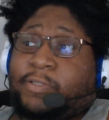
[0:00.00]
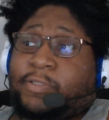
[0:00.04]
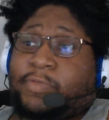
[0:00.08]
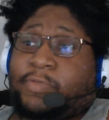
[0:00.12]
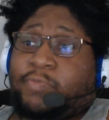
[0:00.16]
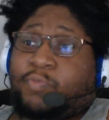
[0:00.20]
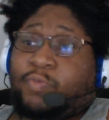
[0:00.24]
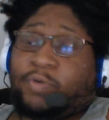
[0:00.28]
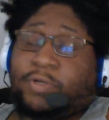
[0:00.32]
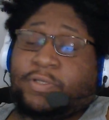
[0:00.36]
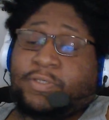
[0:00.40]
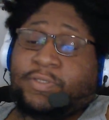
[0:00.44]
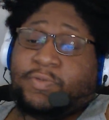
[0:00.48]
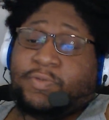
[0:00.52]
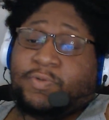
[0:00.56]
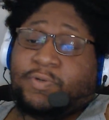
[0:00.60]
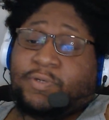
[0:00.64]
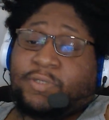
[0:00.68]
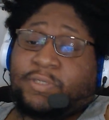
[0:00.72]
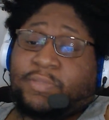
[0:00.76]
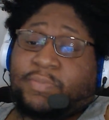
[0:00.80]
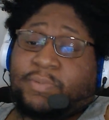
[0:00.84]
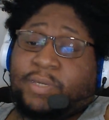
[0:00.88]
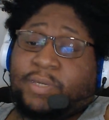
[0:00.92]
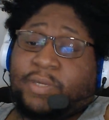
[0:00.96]
one's
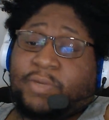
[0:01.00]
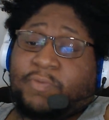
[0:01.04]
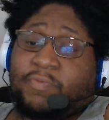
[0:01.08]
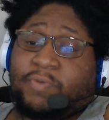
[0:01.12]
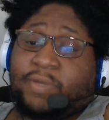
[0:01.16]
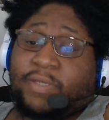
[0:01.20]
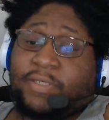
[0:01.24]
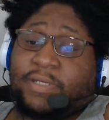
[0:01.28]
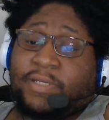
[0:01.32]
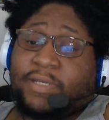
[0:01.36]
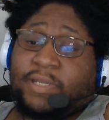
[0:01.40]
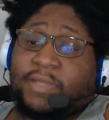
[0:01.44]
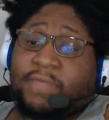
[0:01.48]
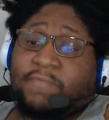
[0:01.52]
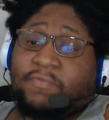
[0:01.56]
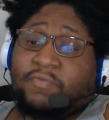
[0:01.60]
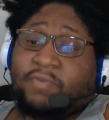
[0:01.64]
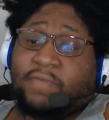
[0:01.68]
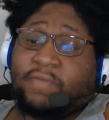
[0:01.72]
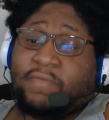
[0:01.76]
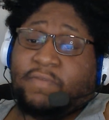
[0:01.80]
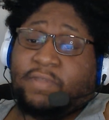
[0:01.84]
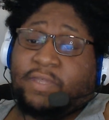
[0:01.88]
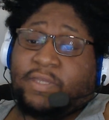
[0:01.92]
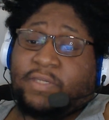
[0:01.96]
going to be Resident Evil
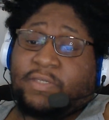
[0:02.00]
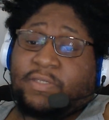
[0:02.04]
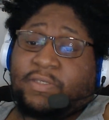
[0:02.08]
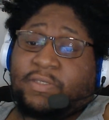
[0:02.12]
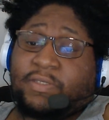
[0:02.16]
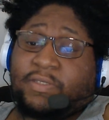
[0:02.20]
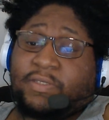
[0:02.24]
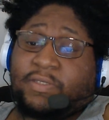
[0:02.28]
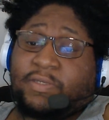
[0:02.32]
Revelations